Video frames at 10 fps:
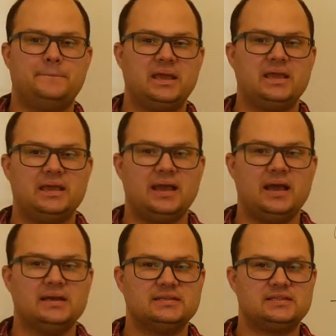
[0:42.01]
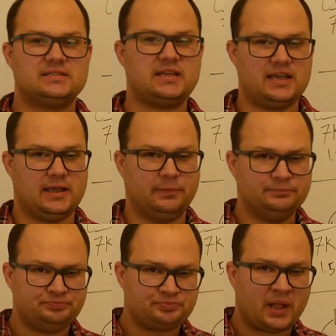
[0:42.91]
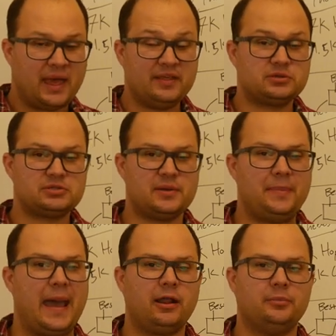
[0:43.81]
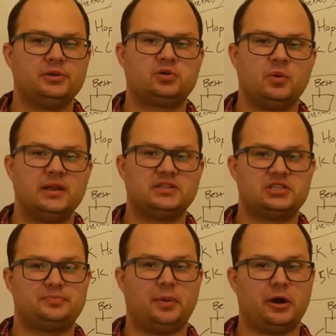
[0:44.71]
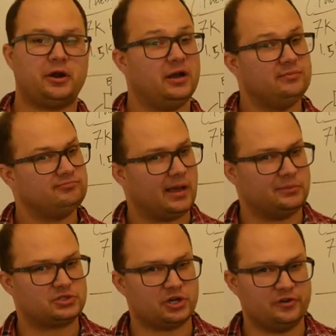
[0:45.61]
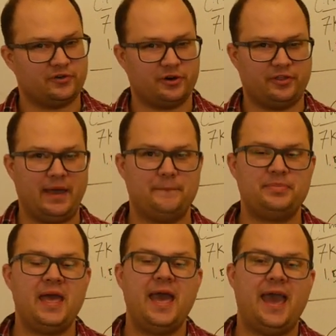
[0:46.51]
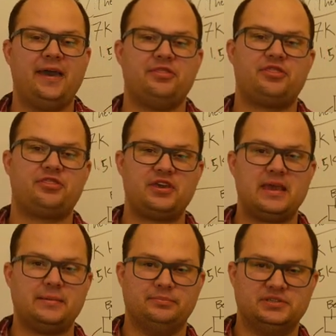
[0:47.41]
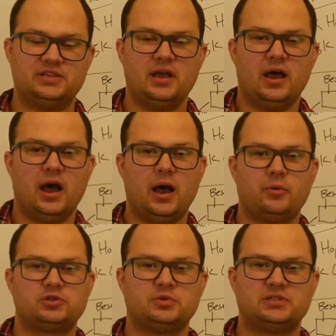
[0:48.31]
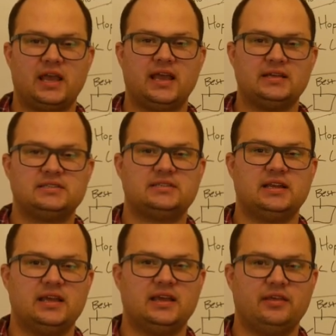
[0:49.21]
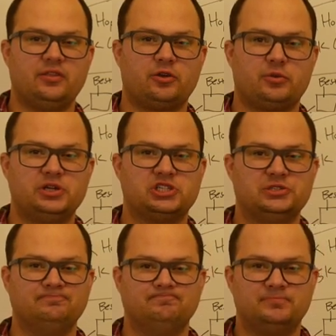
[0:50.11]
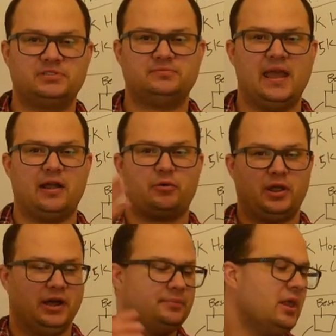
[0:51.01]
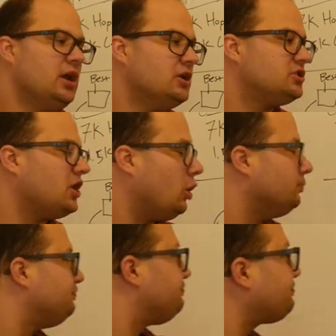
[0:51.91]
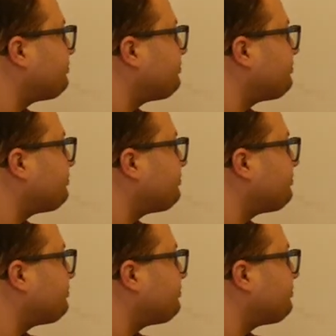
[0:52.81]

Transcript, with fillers: BC, and this was a battle between Sparta, I'm sure you've heard of them, and Thebes, which was a city in the Grecian area. So